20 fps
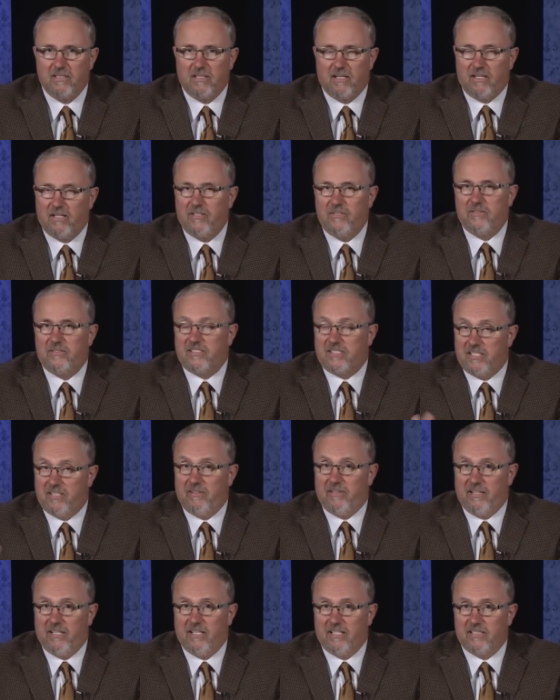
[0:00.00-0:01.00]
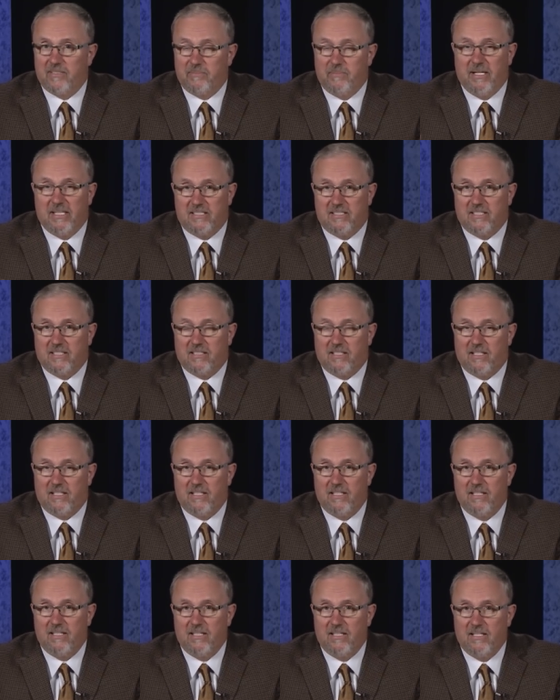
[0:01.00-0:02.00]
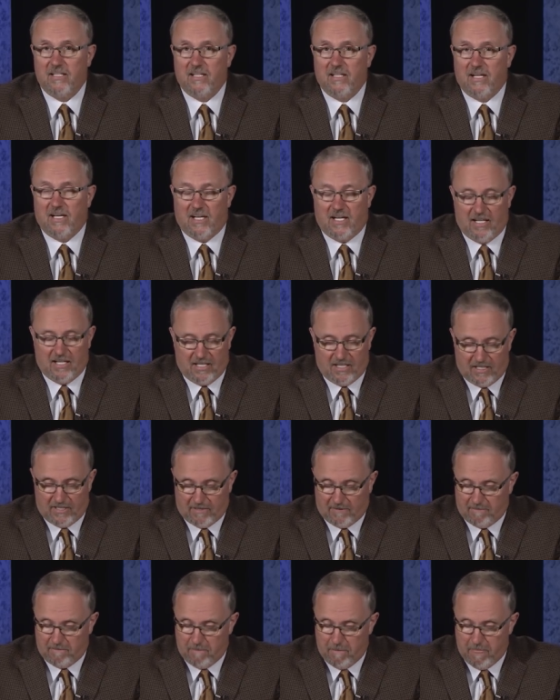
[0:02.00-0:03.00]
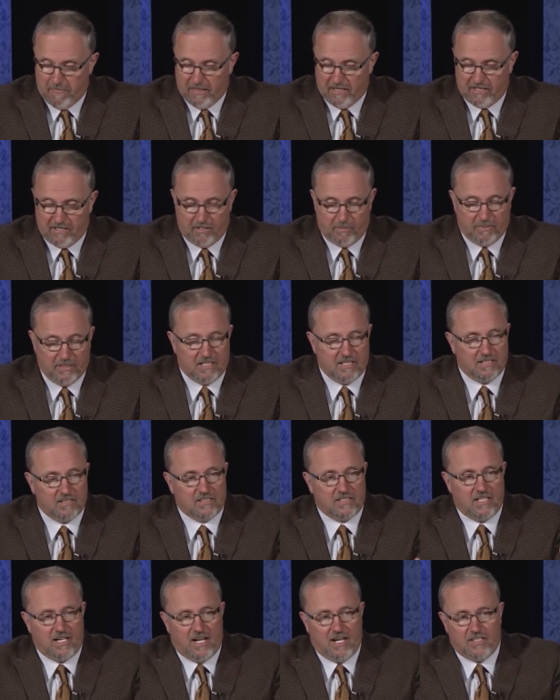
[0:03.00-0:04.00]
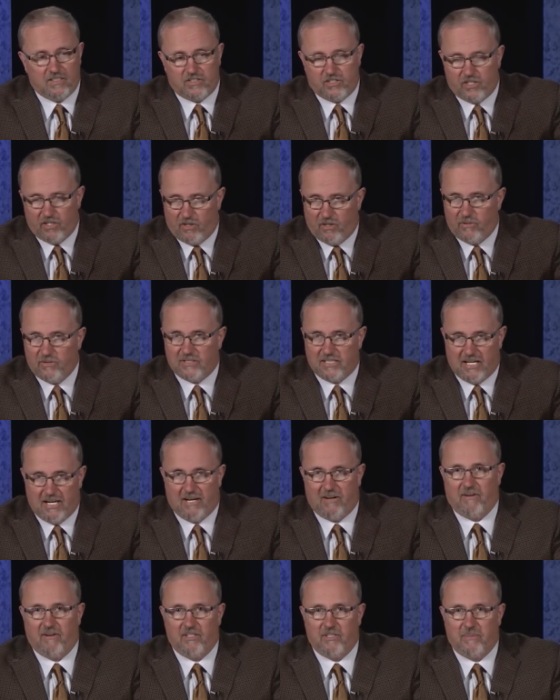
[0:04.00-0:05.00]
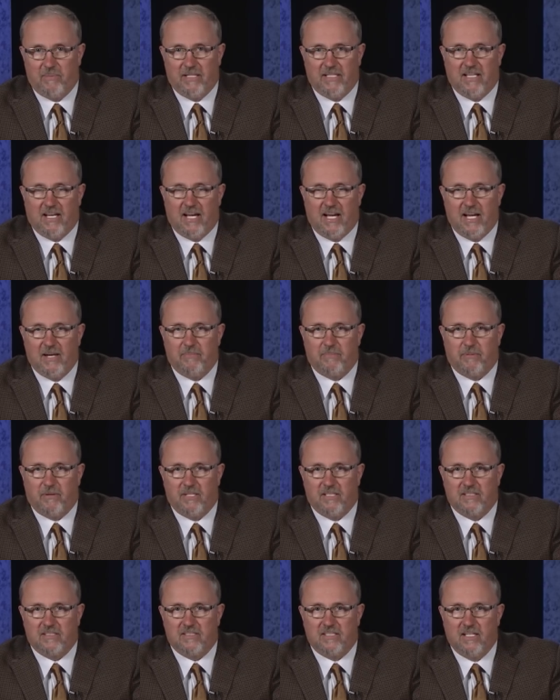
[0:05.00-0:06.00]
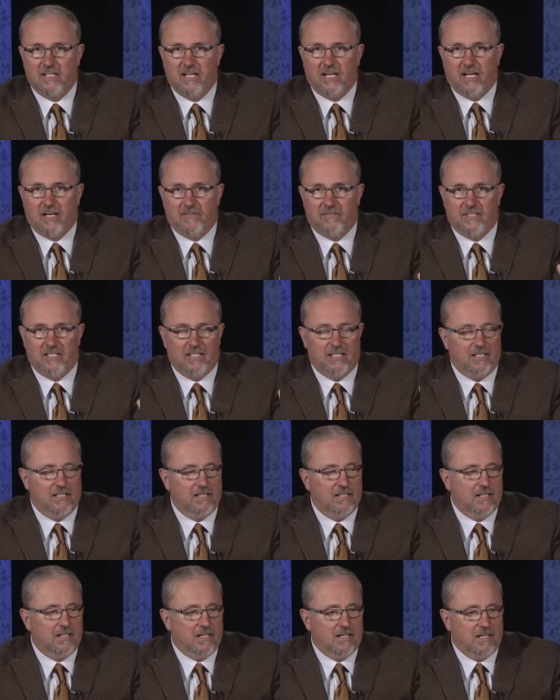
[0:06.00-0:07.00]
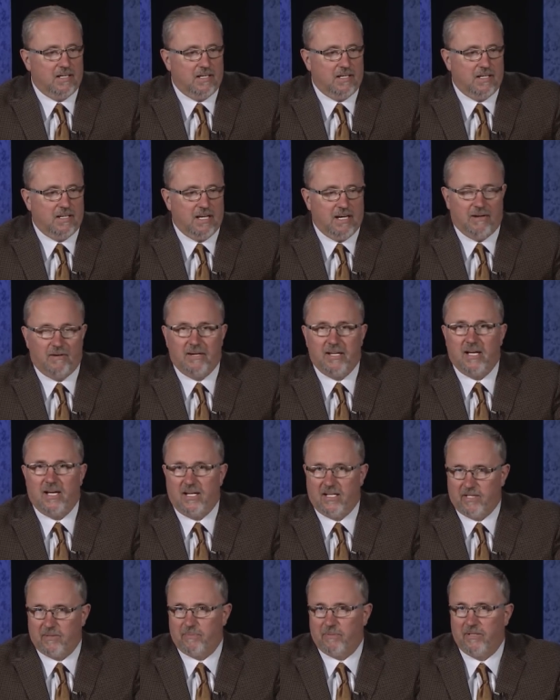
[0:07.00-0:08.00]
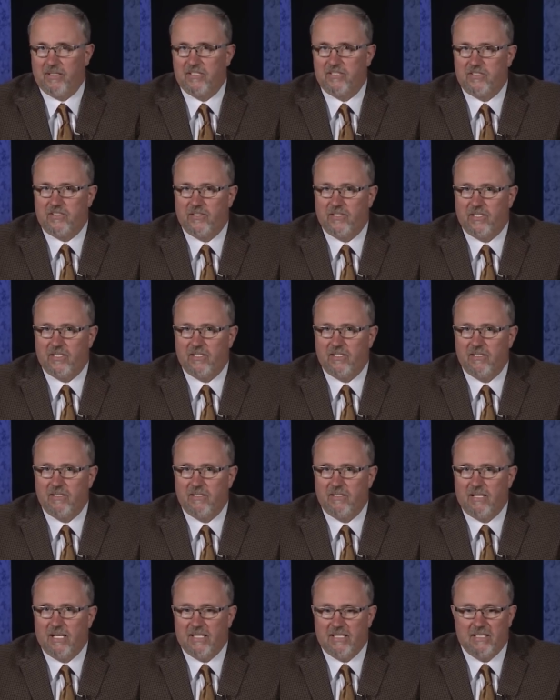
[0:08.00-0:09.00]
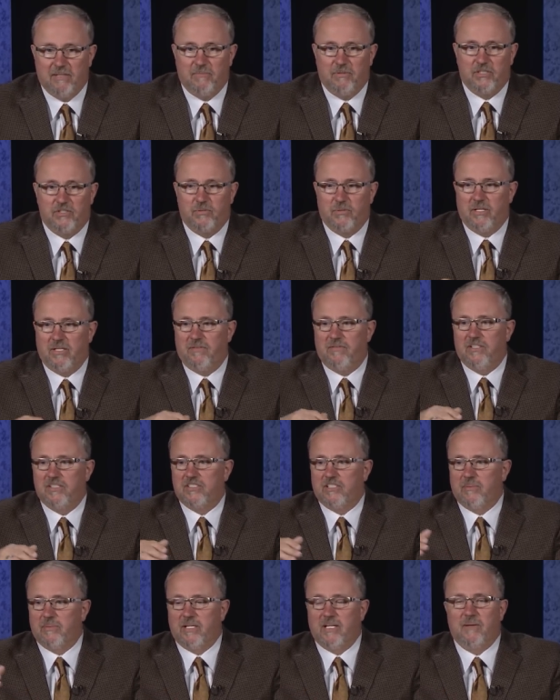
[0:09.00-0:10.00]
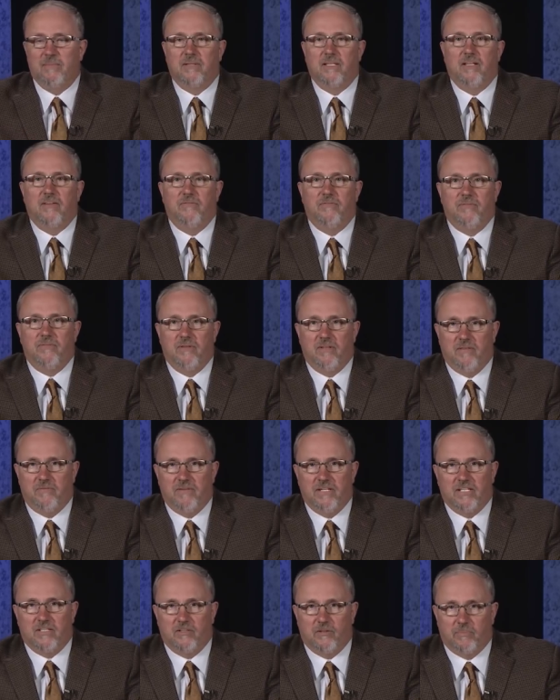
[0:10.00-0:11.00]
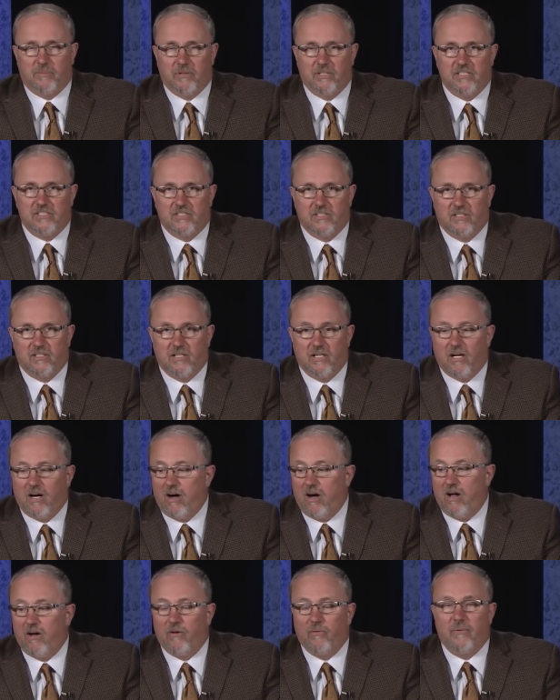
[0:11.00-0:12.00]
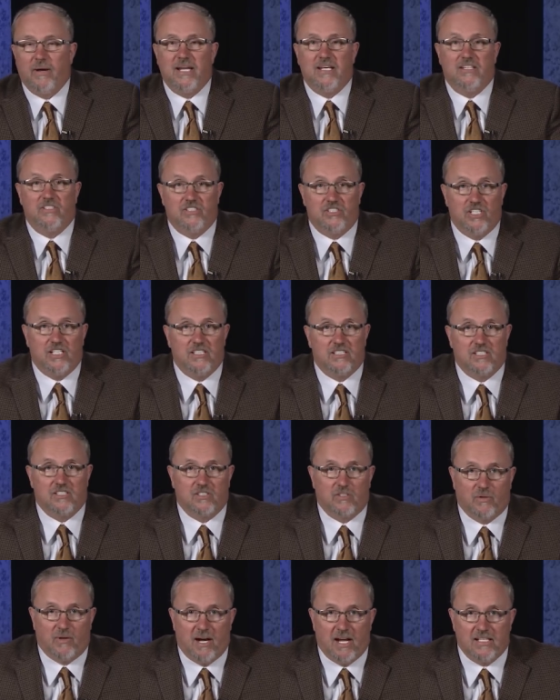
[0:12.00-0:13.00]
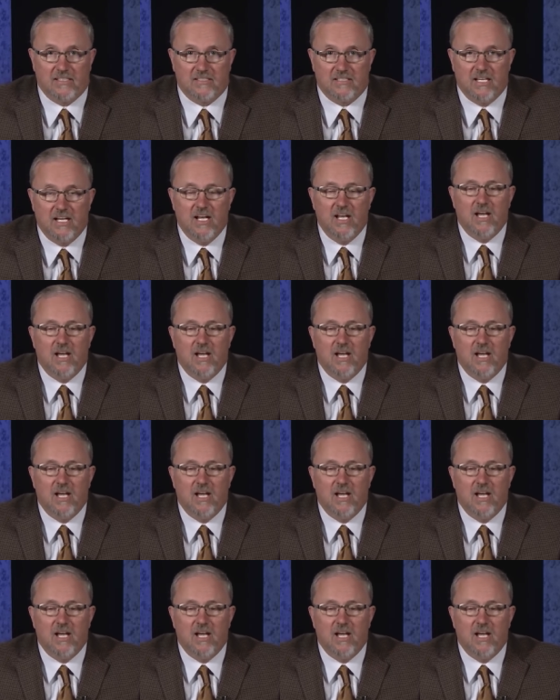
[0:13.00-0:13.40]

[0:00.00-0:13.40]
Are you serious, basically? Because God chose Aaron to be the high priest of the Aaronic priesthood, and then which would eventually become the Levitical priesthood, all the way to Jesus Christ.